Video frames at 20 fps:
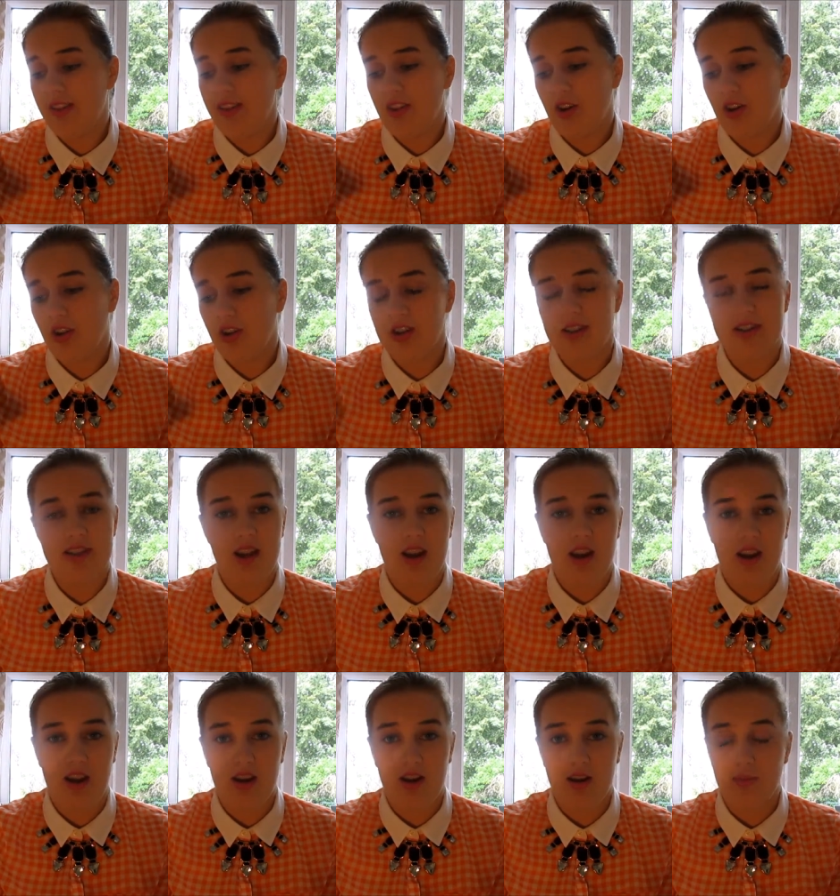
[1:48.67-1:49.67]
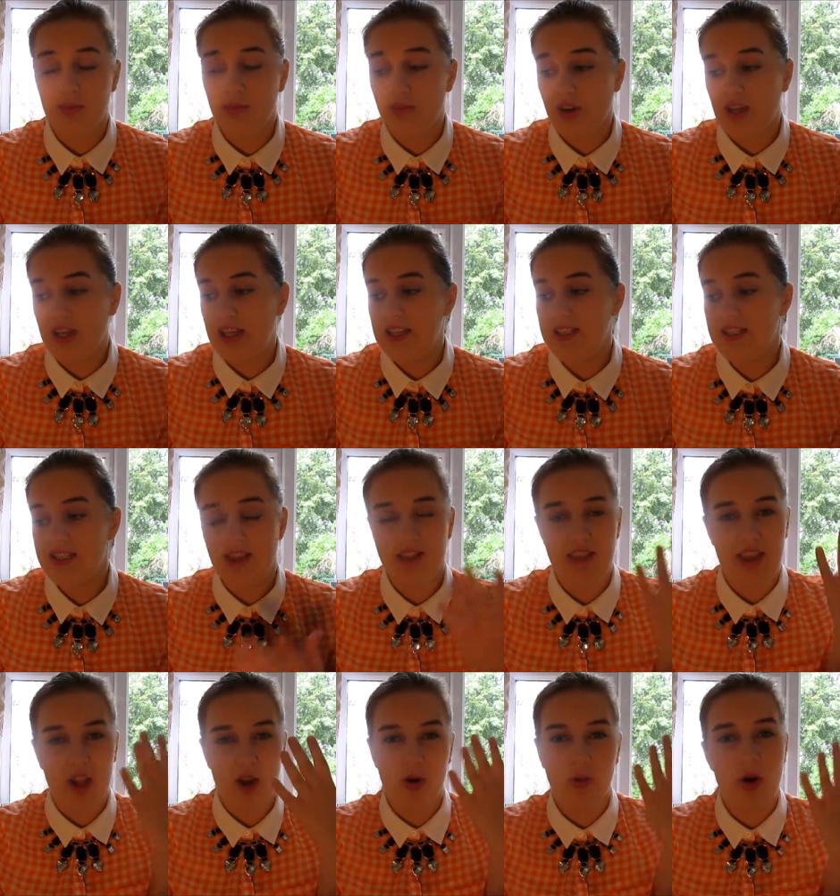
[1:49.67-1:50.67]
The colours are brilliant and
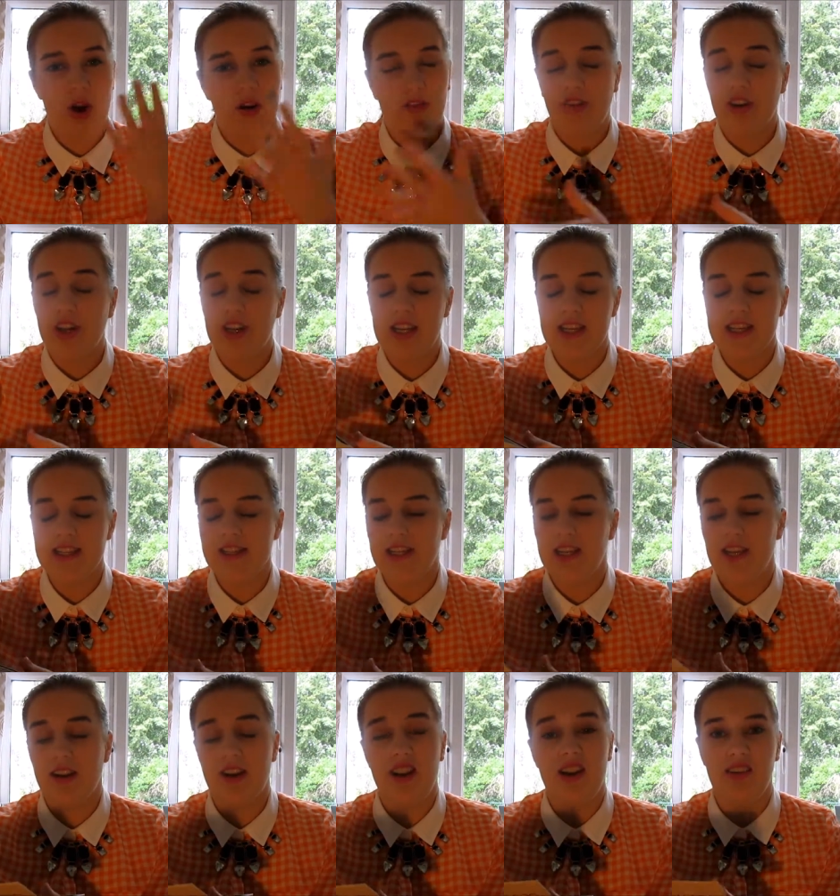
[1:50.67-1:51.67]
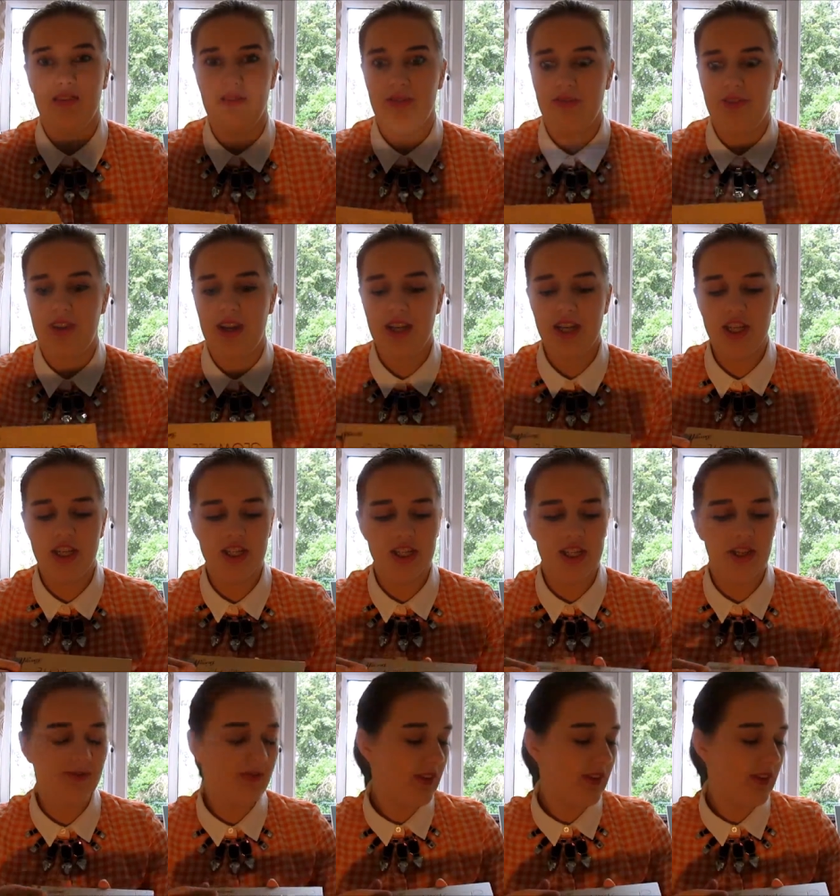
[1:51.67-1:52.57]
they go on really easily, and I love the finish.